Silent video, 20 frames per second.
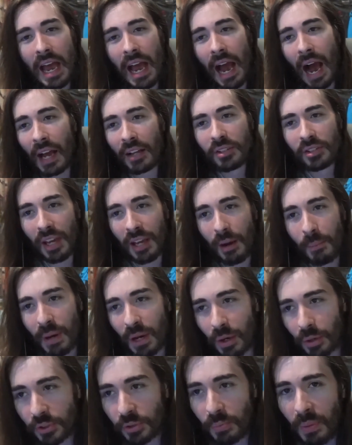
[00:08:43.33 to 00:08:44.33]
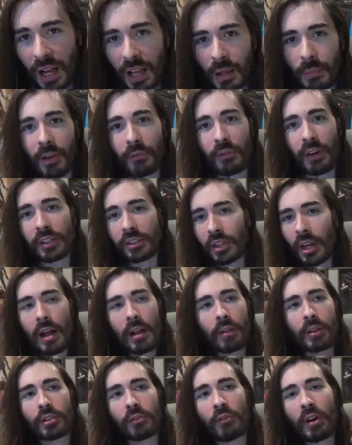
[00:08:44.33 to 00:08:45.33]
I just had a big old smile on my face.
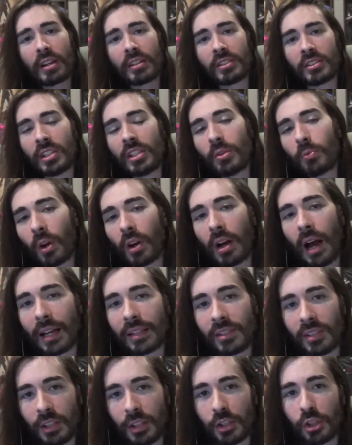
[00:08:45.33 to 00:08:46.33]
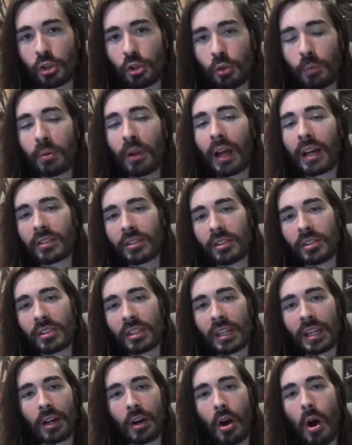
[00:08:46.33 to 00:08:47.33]
There's a fucking scene where Godzilla suplexes
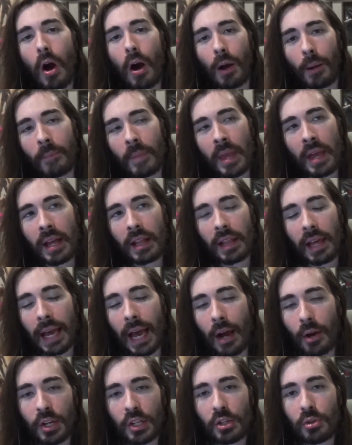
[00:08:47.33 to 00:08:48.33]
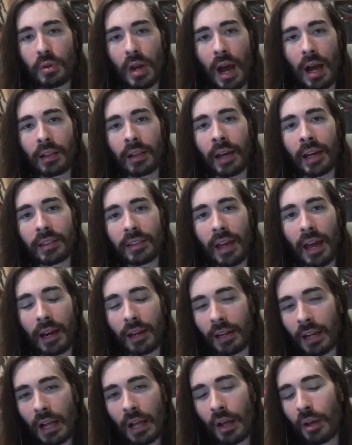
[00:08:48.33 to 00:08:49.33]
King Kong. Like, how can you not like
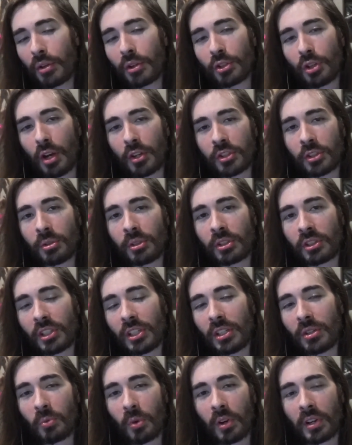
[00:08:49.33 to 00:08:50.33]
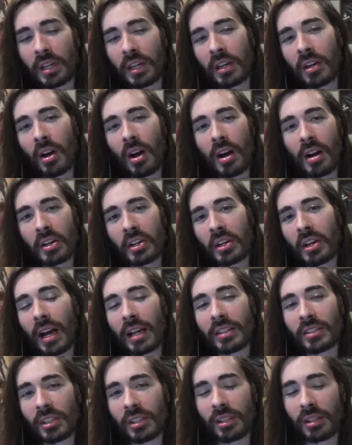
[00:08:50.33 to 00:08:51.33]
that? There's also a scene where King Kong and
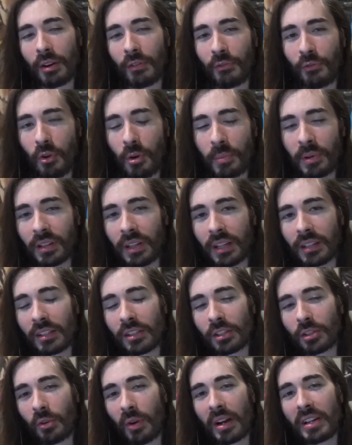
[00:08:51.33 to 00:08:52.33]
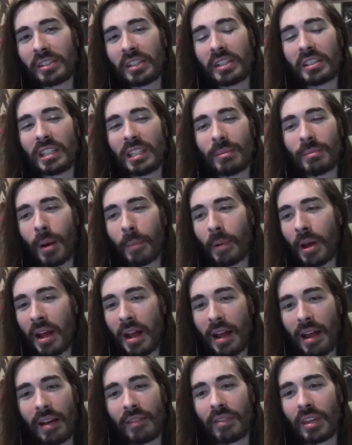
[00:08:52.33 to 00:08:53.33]
Godzilla are forming like this crazy team up,
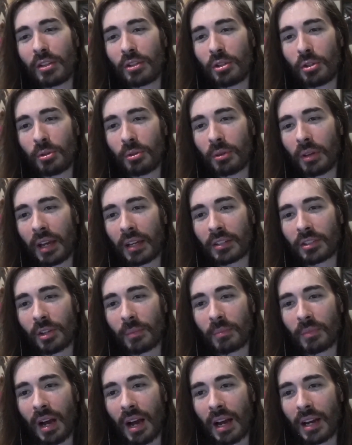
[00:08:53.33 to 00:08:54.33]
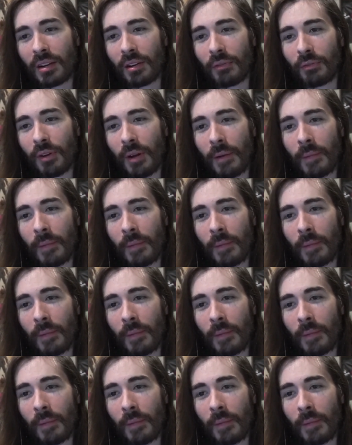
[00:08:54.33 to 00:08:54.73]
and they do like some kind of